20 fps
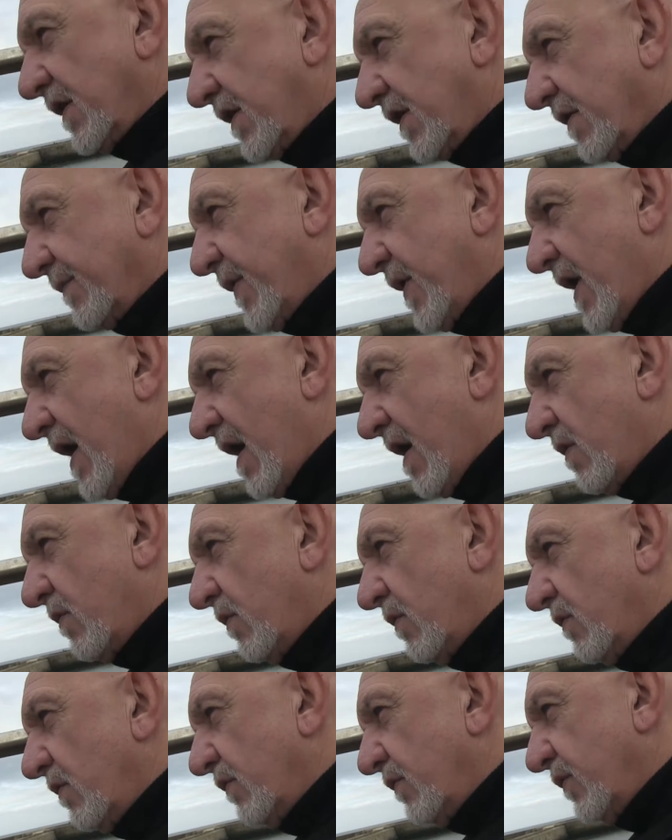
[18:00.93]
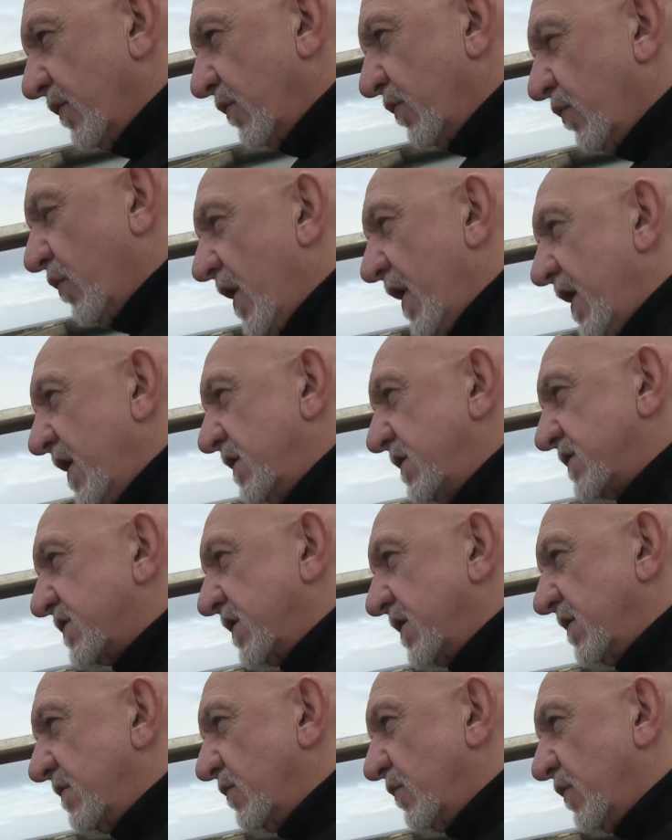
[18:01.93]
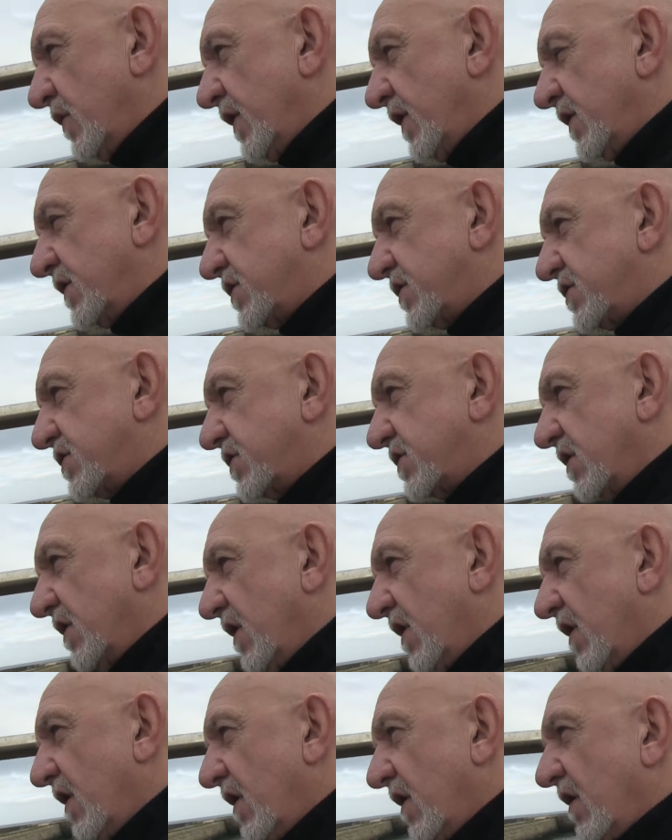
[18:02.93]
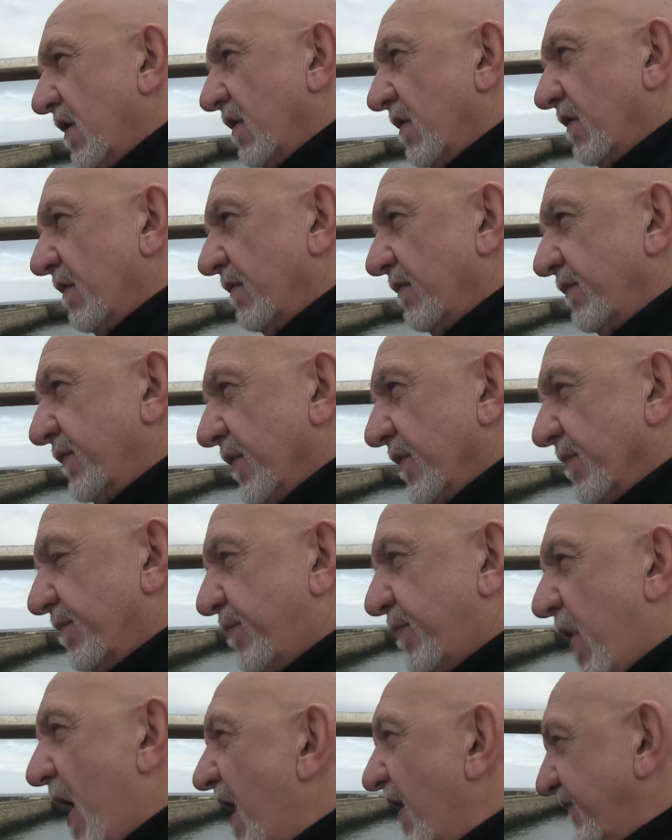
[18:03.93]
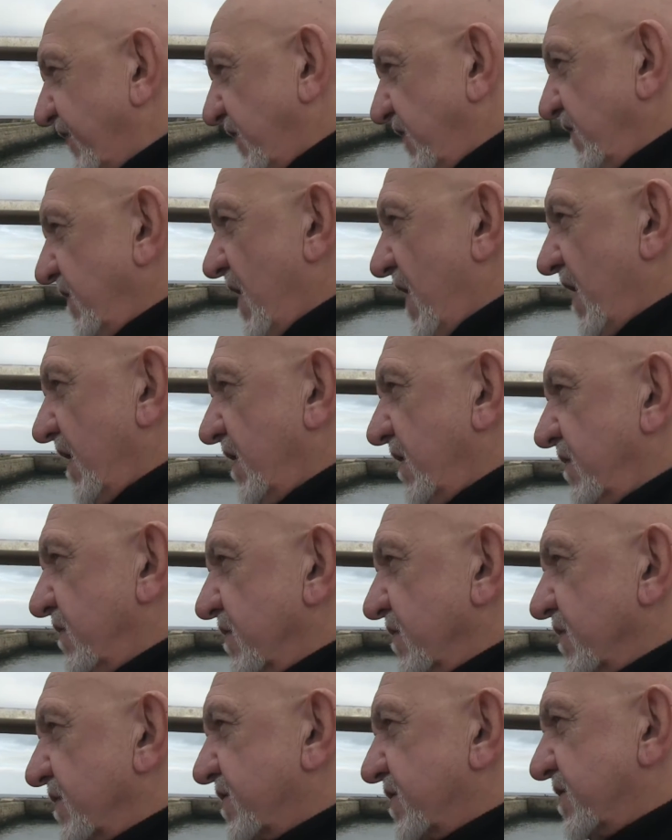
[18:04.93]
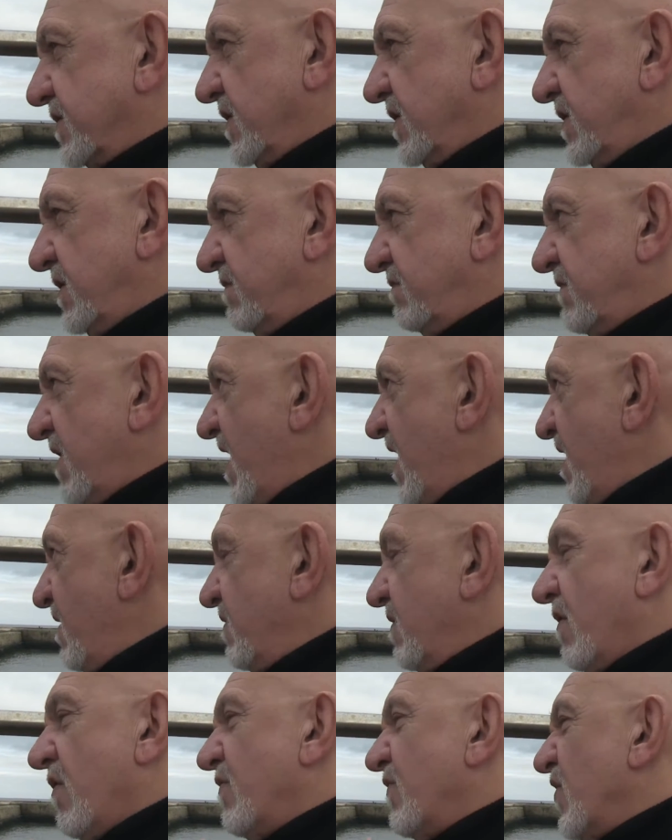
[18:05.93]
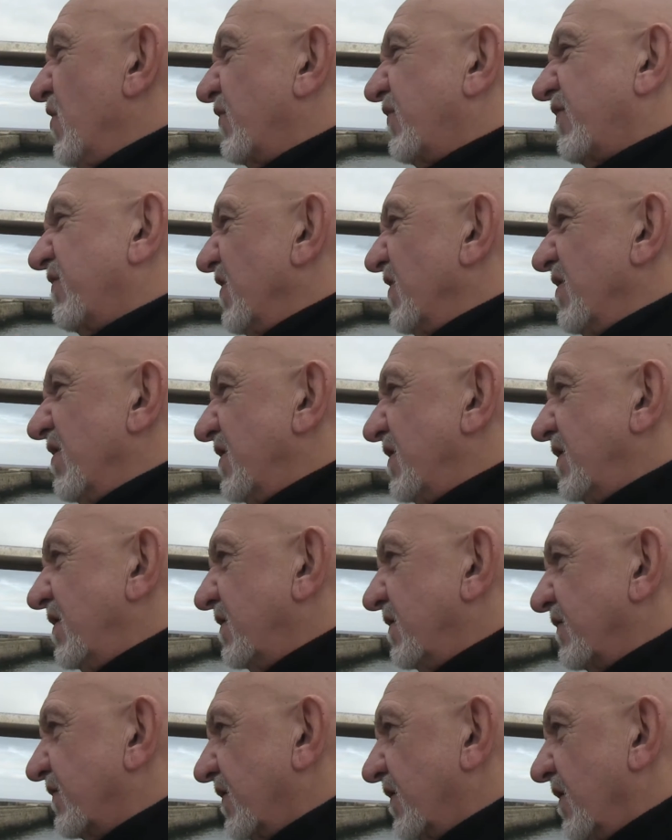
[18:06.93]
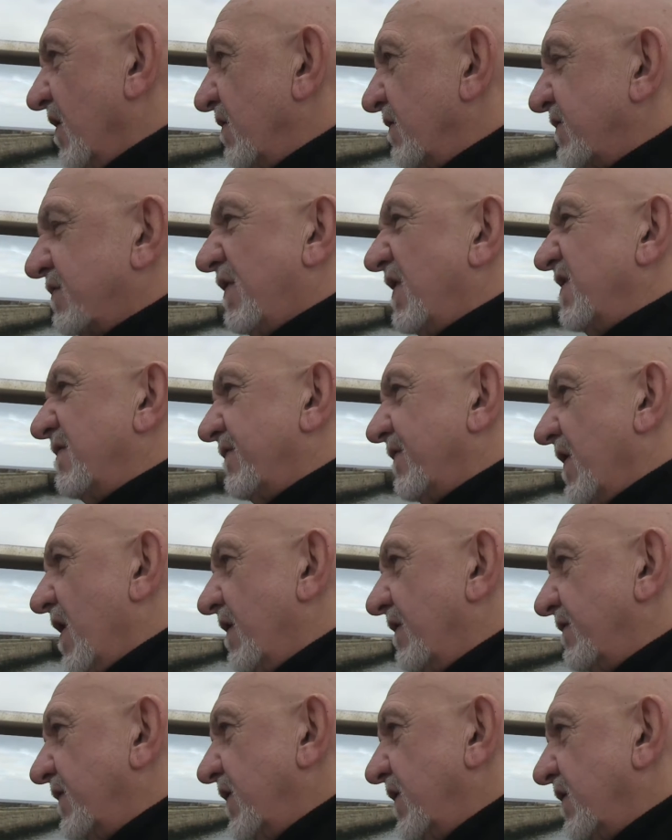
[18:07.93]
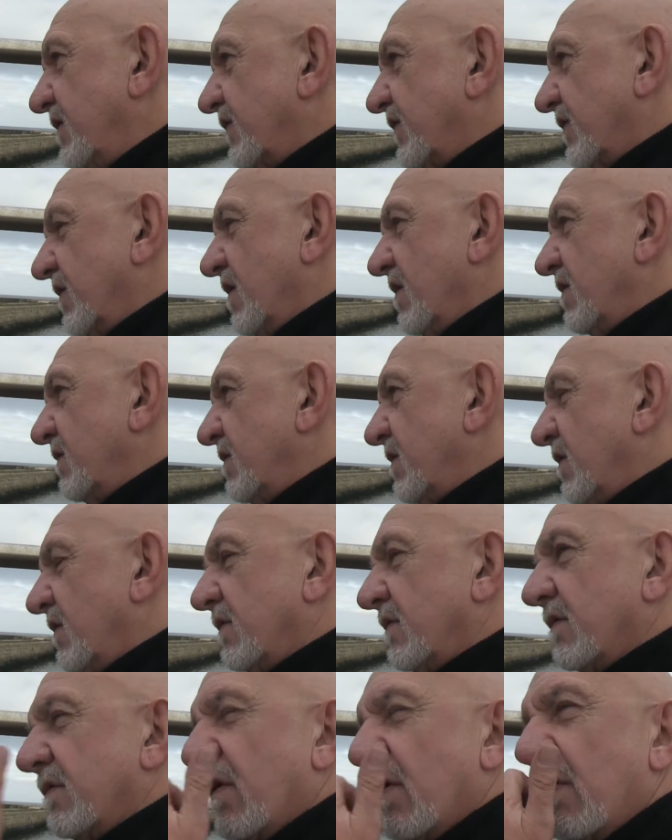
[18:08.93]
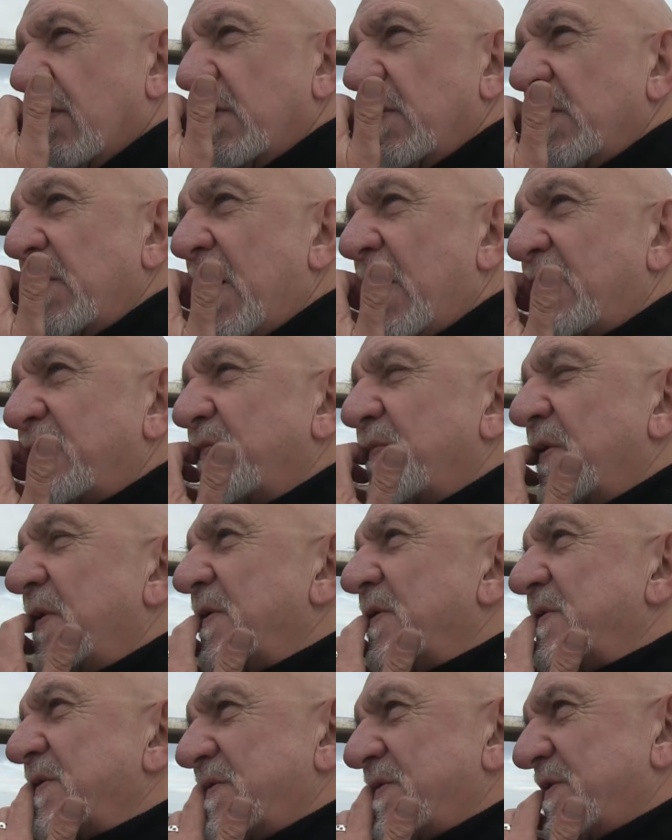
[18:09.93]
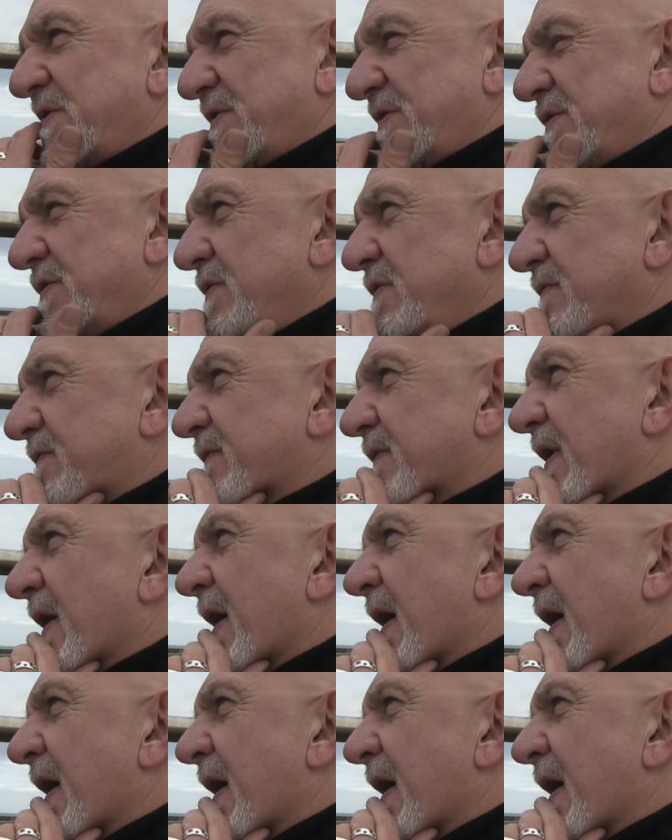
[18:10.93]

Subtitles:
Think about the ways in which the past of that industry, now almost 30 years gone, 25 years gone, all the last pits and stuff,